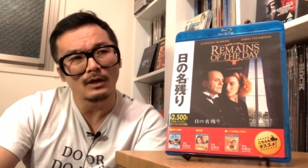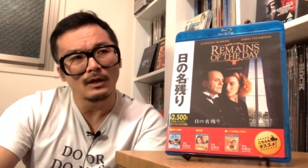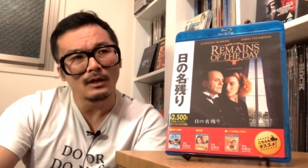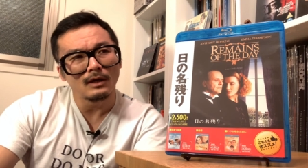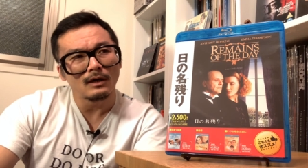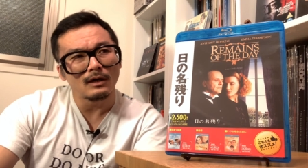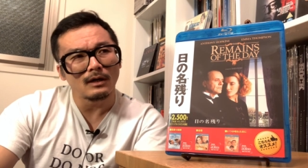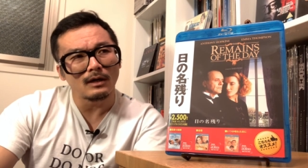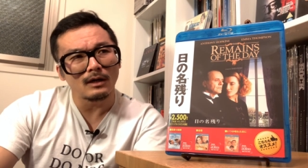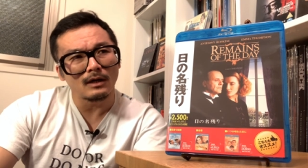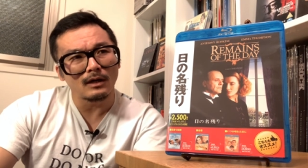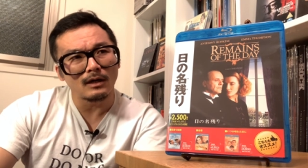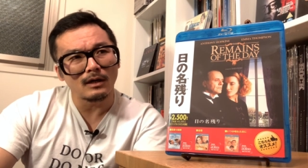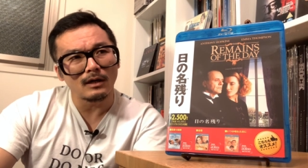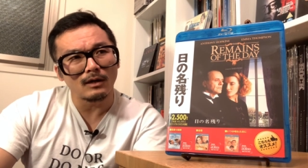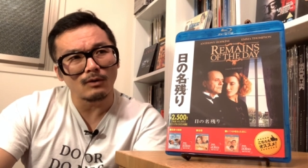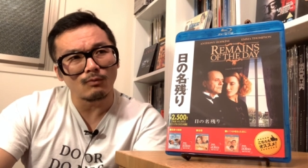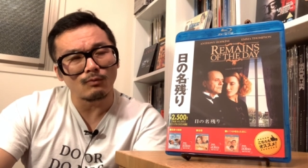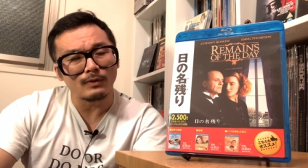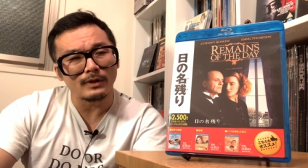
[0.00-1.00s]

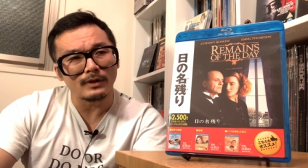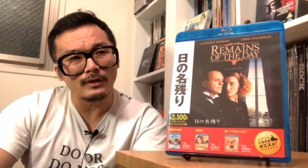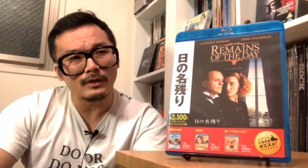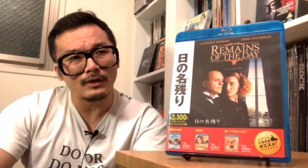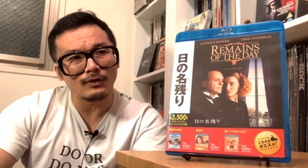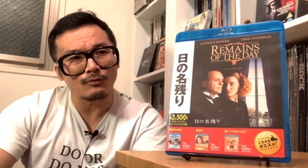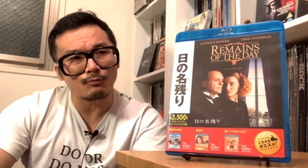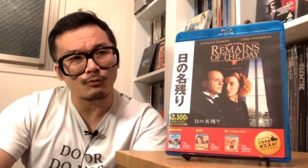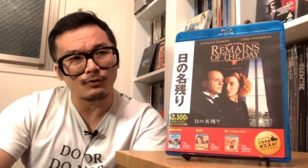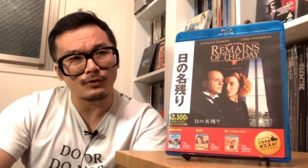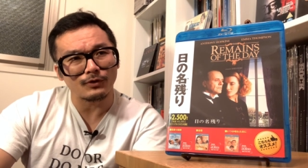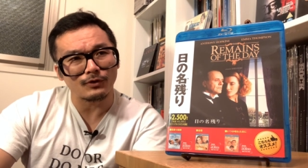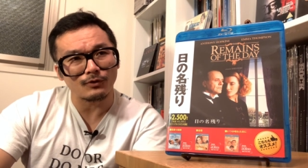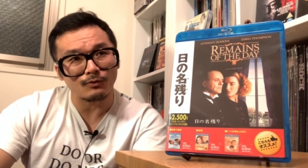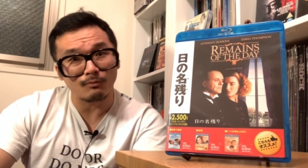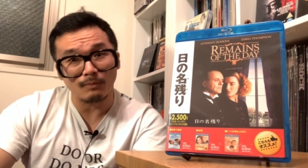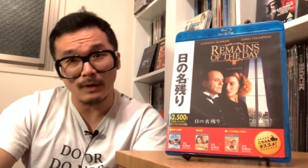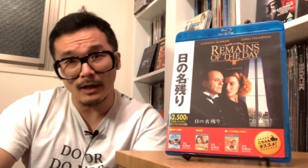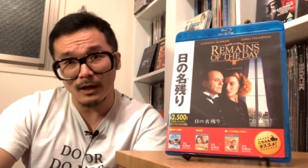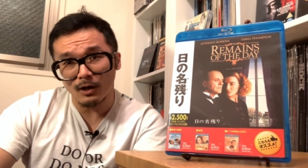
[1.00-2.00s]
uh, with his particular
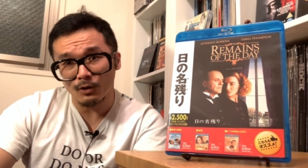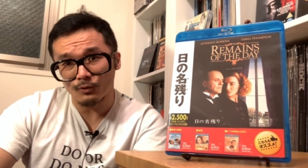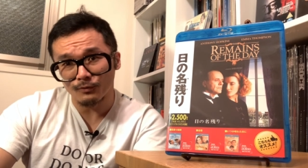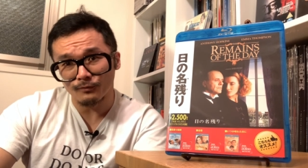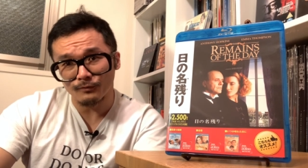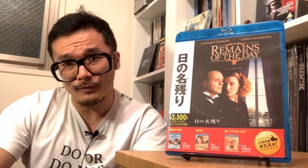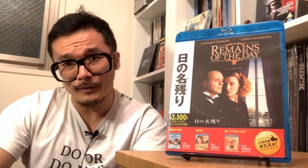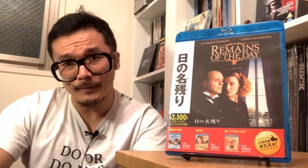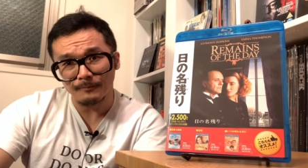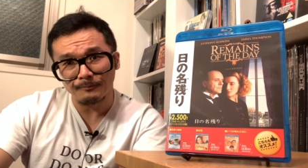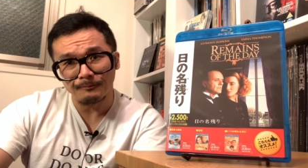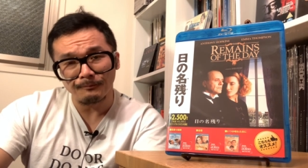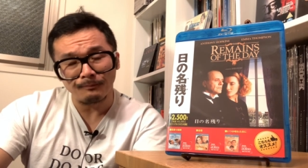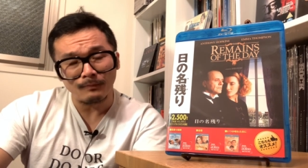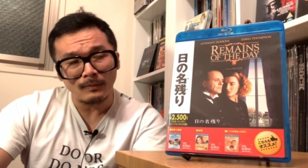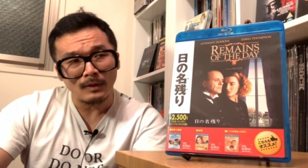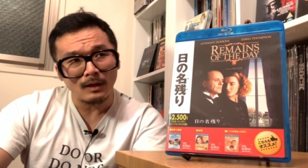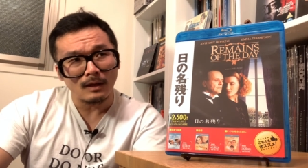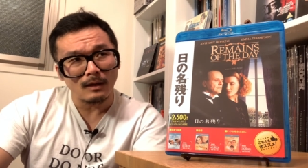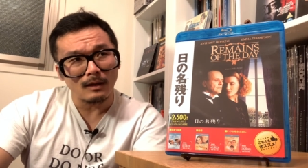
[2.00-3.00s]
biography.
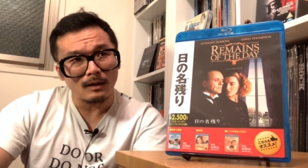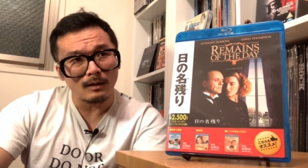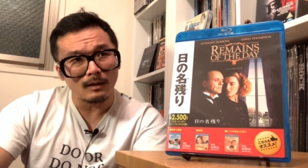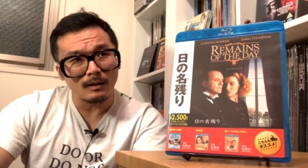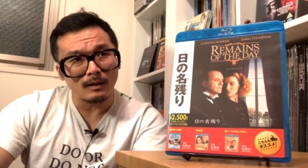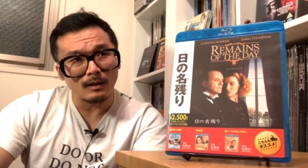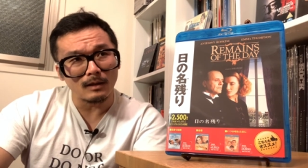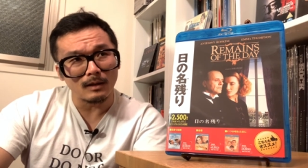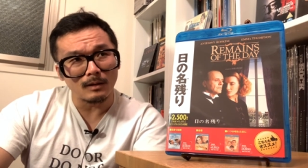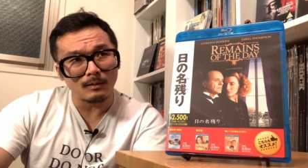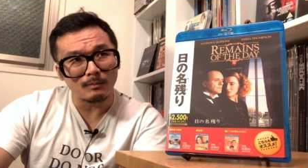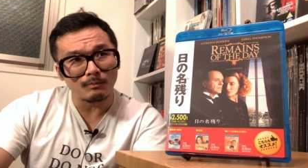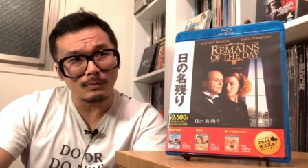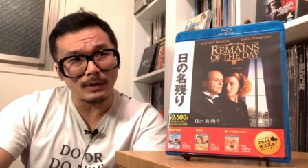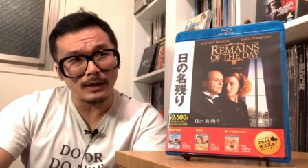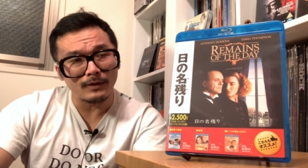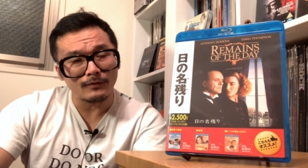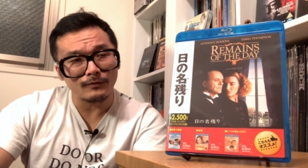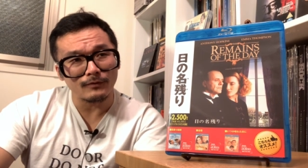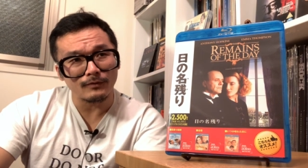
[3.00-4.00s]

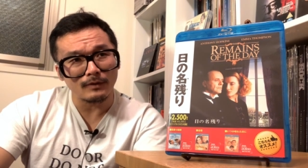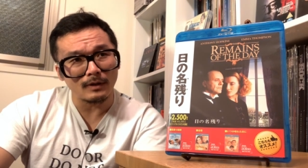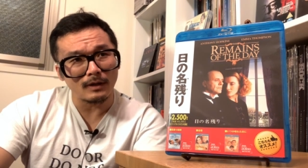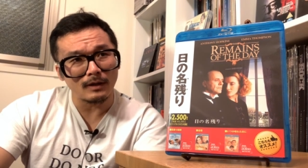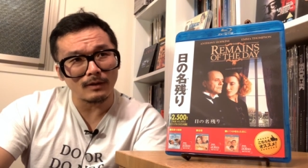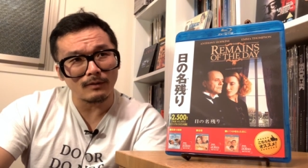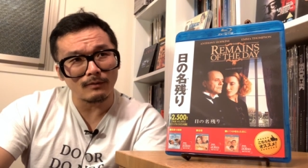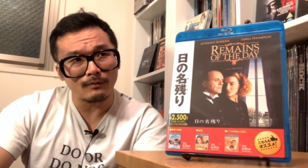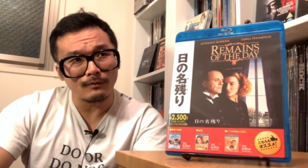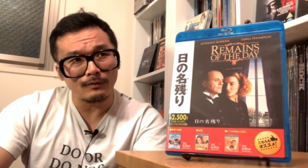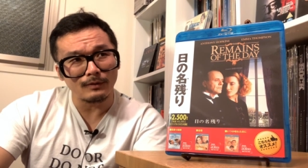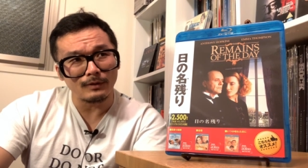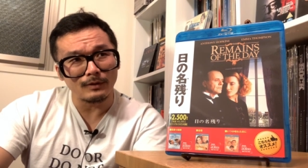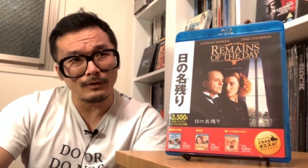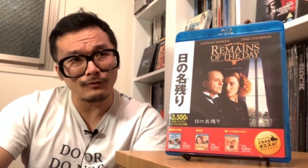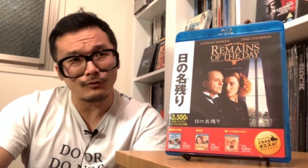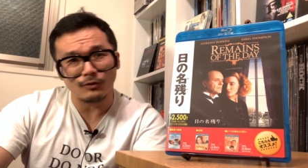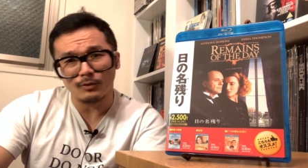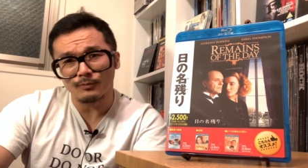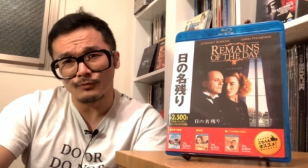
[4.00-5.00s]
but in
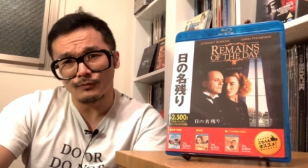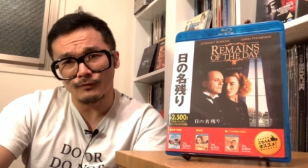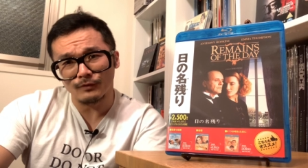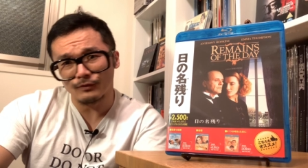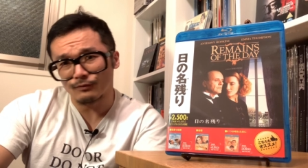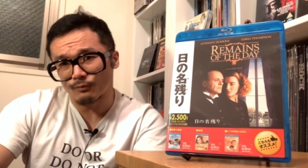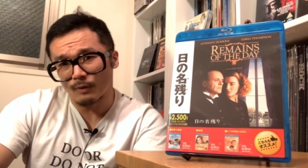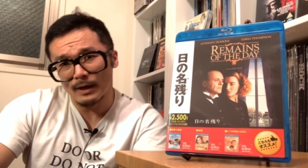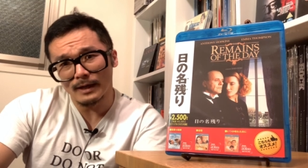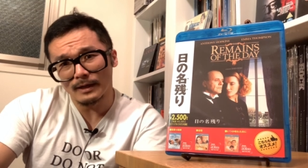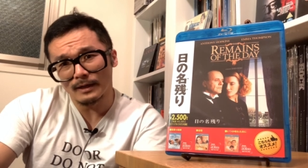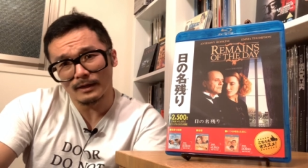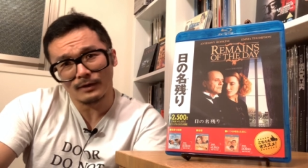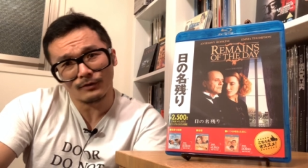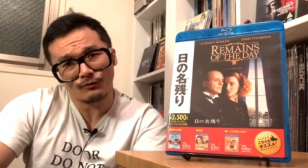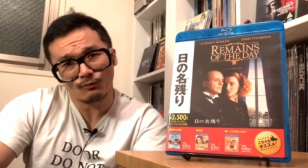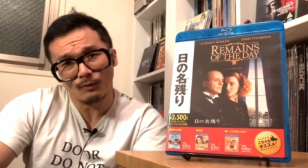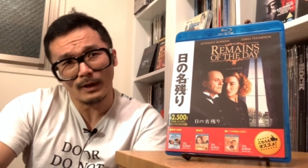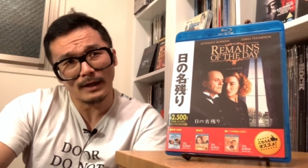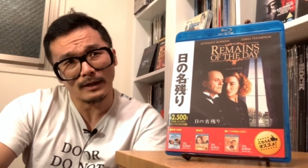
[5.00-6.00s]
terms of his writing,
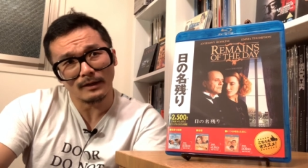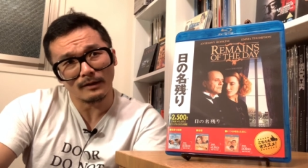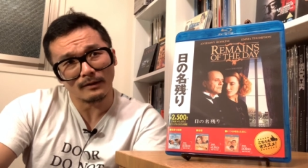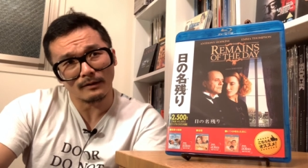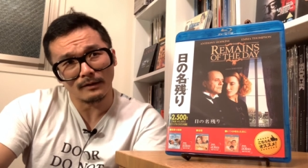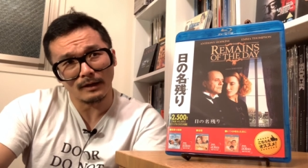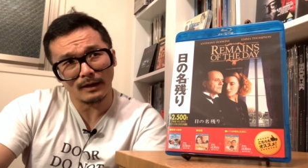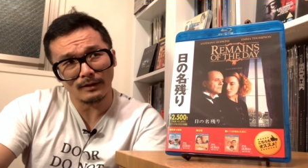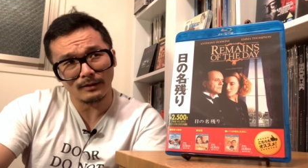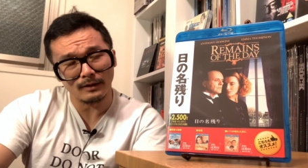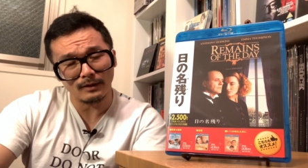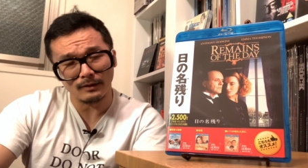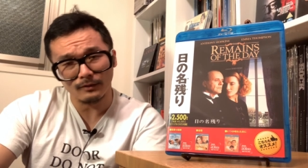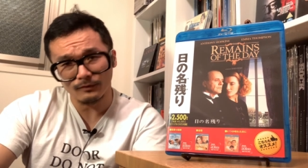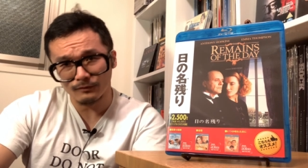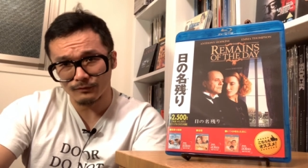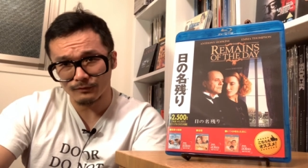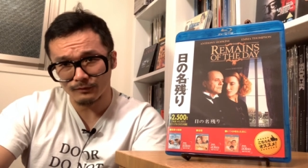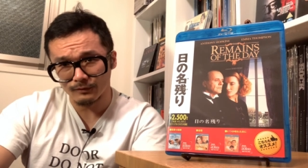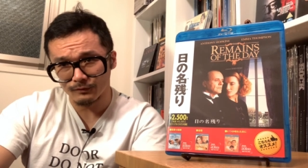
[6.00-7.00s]
his writing, I think,
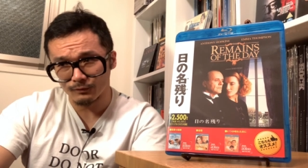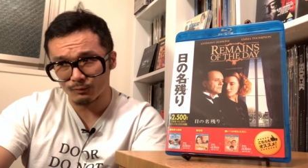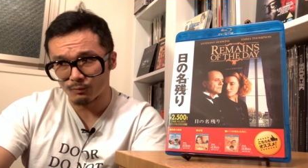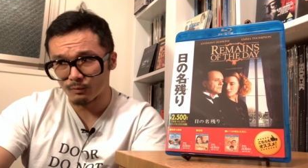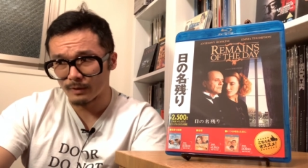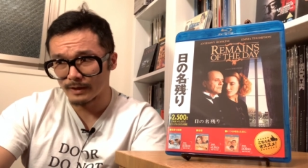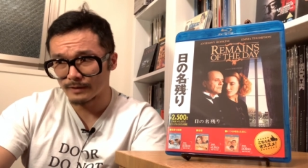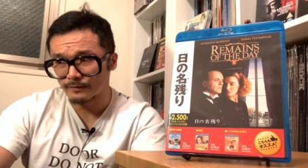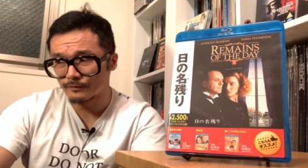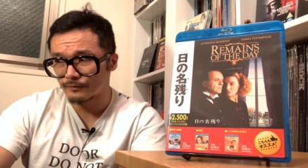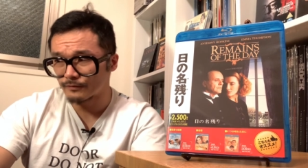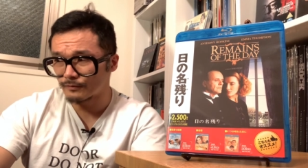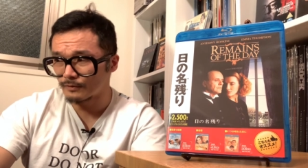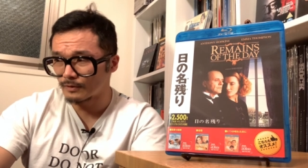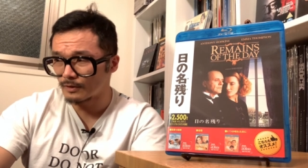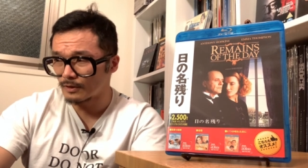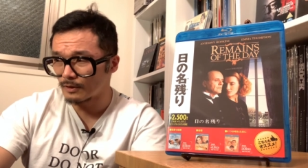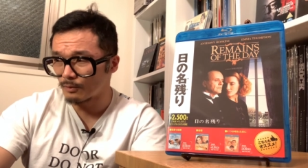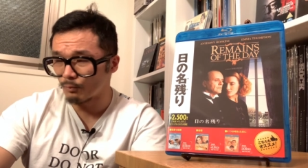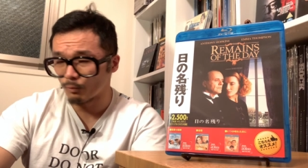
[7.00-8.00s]
is, is quite
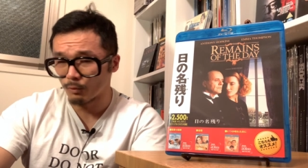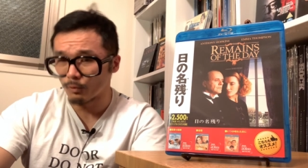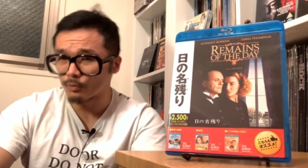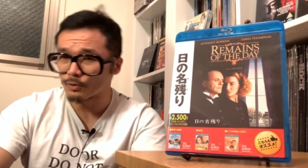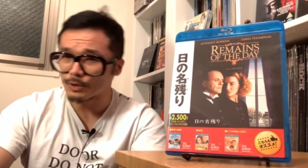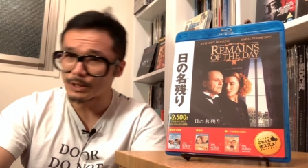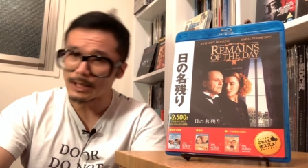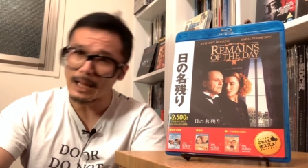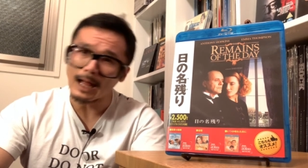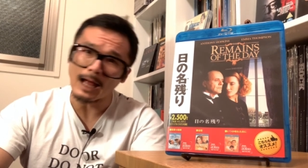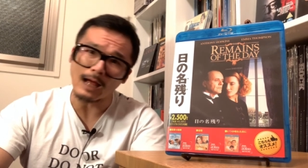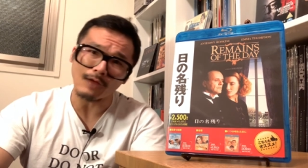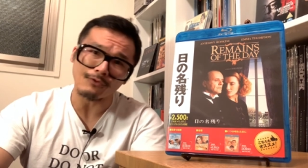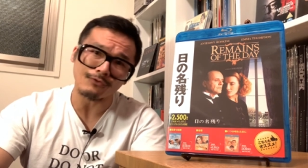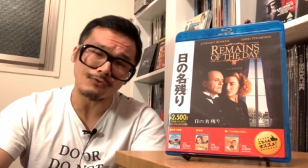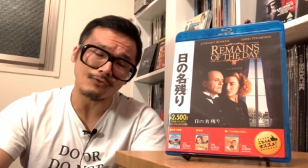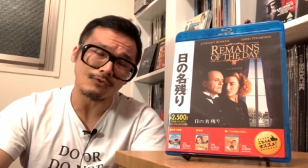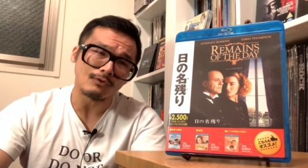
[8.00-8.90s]
world class